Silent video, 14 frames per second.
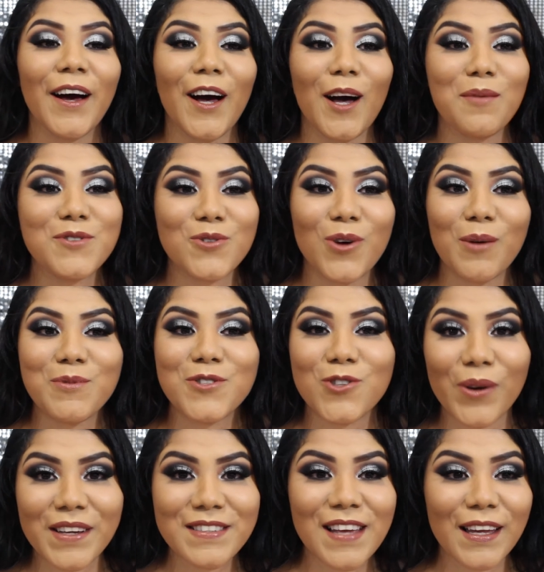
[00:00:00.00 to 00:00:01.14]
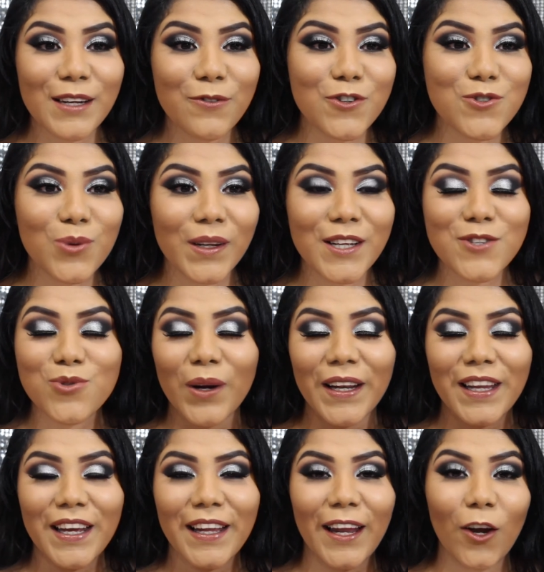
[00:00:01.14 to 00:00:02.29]
Um, so I'm so excited for
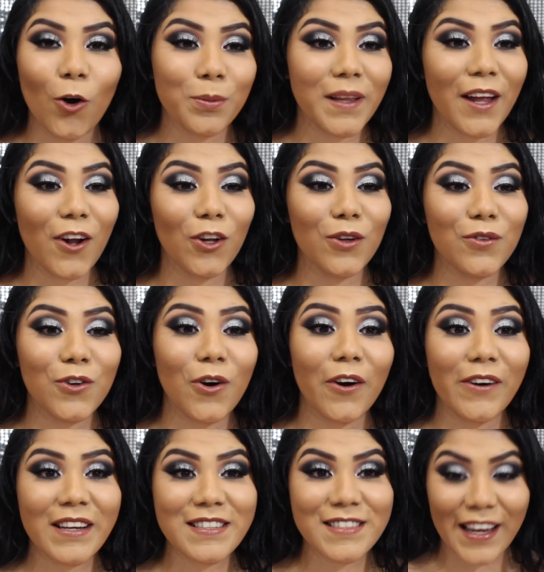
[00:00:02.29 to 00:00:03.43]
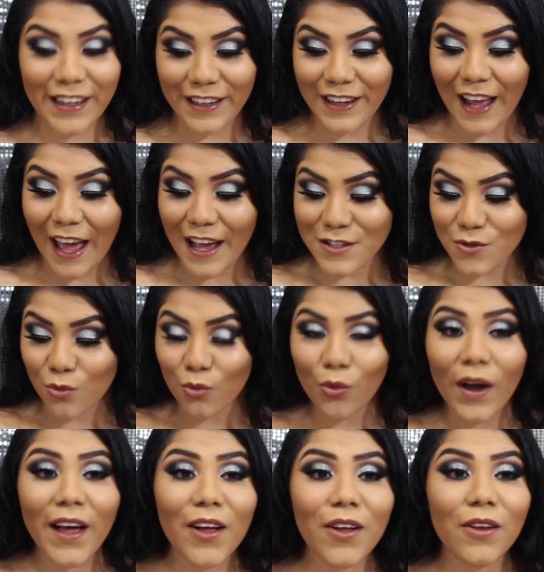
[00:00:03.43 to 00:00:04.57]
2020 and I hope that all of you are excited as
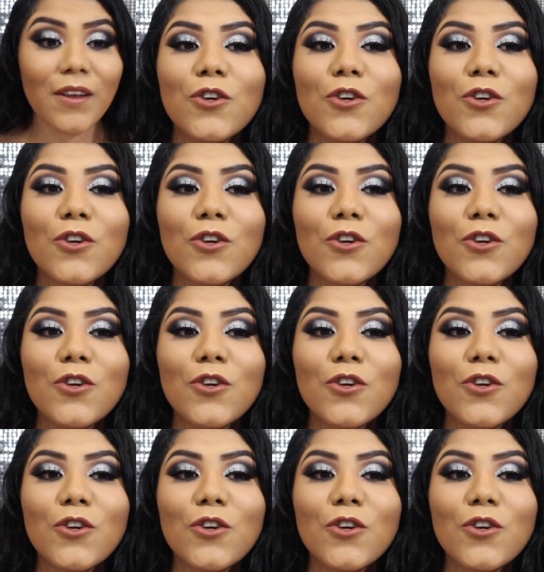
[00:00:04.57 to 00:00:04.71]
well.